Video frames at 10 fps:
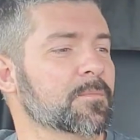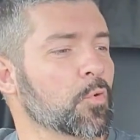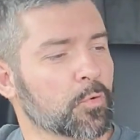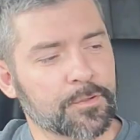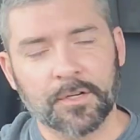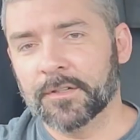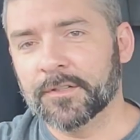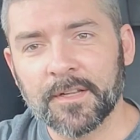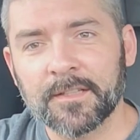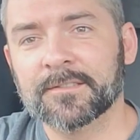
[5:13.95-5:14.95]
more dirt
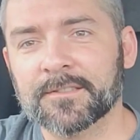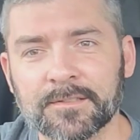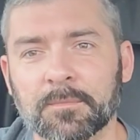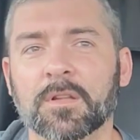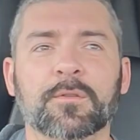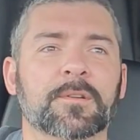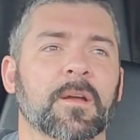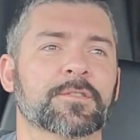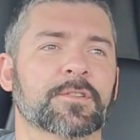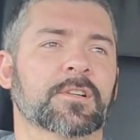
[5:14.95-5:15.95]
and dust just to blow into
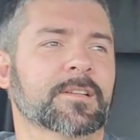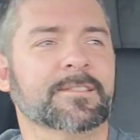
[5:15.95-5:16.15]
my truck